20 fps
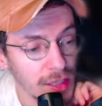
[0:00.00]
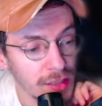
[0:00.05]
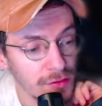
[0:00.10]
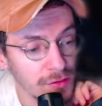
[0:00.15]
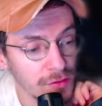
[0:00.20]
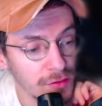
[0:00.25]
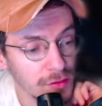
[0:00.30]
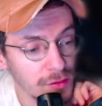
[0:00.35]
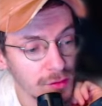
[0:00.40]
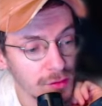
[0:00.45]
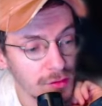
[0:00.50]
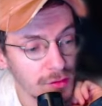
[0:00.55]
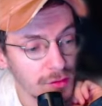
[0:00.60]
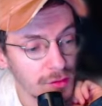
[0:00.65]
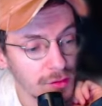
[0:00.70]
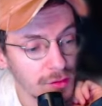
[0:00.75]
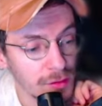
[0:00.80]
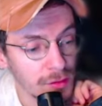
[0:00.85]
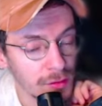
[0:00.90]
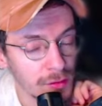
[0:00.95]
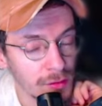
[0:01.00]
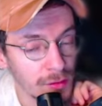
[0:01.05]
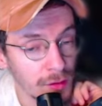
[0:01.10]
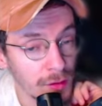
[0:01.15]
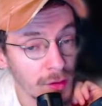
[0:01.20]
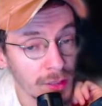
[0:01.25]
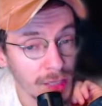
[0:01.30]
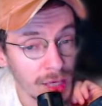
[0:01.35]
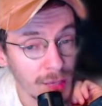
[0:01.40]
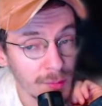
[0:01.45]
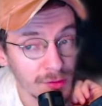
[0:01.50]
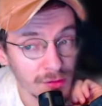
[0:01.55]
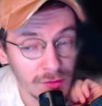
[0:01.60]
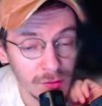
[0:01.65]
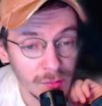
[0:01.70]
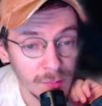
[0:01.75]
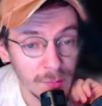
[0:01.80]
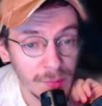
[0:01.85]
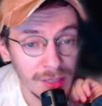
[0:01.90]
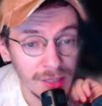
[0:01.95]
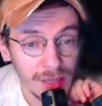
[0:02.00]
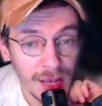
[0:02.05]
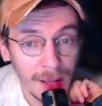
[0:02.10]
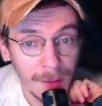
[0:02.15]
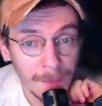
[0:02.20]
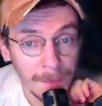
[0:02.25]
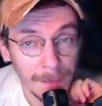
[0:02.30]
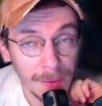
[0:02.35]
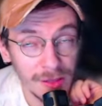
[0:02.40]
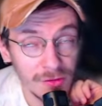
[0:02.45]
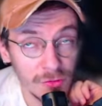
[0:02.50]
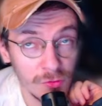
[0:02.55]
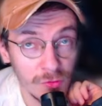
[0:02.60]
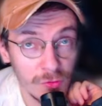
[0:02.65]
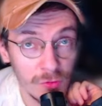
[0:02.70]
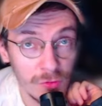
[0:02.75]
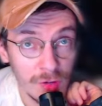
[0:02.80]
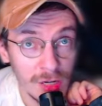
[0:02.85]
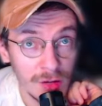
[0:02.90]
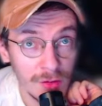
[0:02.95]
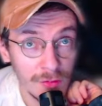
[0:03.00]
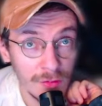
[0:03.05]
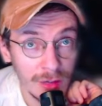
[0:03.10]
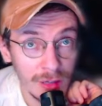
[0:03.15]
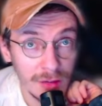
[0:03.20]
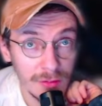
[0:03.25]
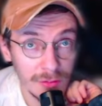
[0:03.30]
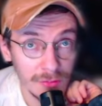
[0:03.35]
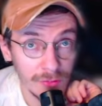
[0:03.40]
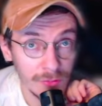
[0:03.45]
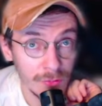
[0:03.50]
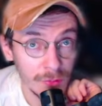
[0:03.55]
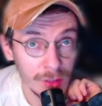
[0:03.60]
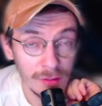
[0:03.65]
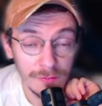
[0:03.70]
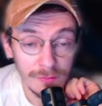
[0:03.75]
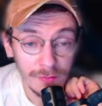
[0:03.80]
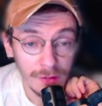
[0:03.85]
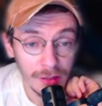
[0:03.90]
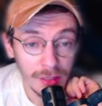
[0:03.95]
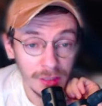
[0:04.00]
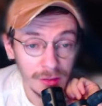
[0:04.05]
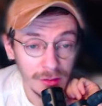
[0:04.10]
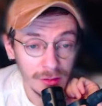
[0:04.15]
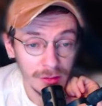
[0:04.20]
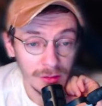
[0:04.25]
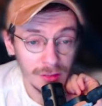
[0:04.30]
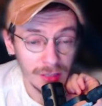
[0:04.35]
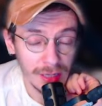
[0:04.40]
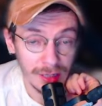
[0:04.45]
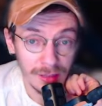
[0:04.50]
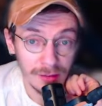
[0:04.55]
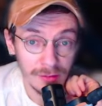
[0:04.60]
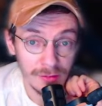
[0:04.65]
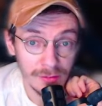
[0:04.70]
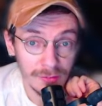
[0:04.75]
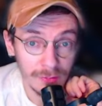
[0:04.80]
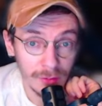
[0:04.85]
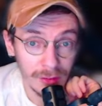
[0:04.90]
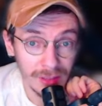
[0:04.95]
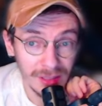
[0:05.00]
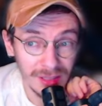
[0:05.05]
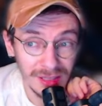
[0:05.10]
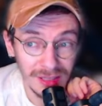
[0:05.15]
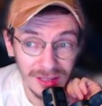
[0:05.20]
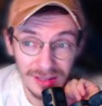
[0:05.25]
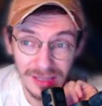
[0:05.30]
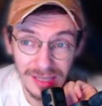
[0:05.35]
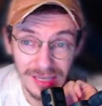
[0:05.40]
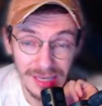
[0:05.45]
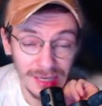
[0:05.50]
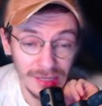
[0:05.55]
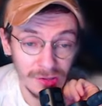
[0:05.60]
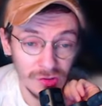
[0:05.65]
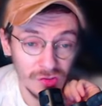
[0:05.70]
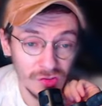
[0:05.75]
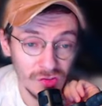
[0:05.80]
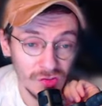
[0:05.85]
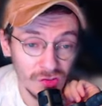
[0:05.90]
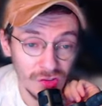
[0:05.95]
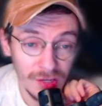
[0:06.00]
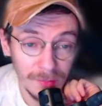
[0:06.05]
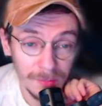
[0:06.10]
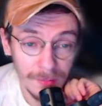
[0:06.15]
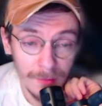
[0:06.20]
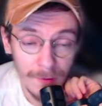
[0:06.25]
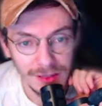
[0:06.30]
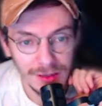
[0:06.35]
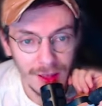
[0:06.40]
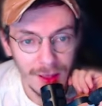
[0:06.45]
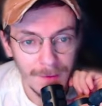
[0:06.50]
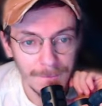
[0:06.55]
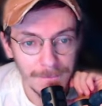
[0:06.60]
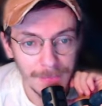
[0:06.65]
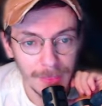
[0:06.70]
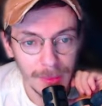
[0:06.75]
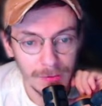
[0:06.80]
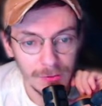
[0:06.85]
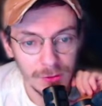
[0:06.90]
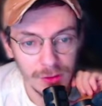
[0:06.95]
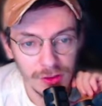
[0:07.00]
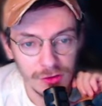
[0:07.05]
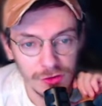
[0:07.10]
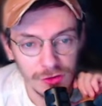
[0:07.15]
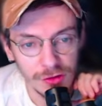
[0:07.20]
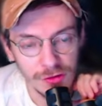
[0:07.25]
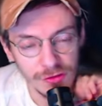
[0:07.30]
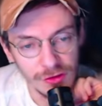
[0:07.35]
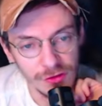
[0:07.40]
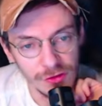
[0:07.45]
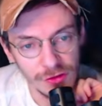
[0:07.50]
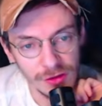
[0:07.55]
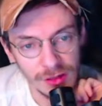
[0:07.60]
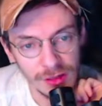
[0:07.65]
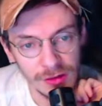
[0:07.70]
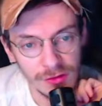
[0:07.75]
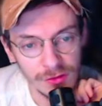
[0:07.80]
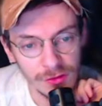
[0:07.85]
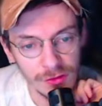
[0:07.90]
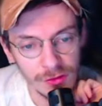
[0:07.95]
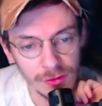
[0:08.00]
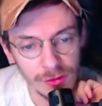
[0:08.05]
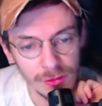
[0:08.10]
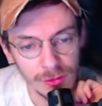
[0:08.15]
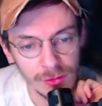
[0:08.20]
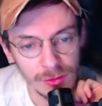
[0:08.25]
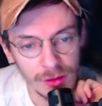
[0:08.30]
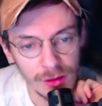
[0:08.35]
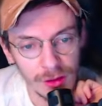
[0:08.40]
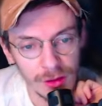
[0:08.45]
It's good early game, it's good mid game. It's really, really, really fucking good against Forakir. It's cheap. Late game, you can transition into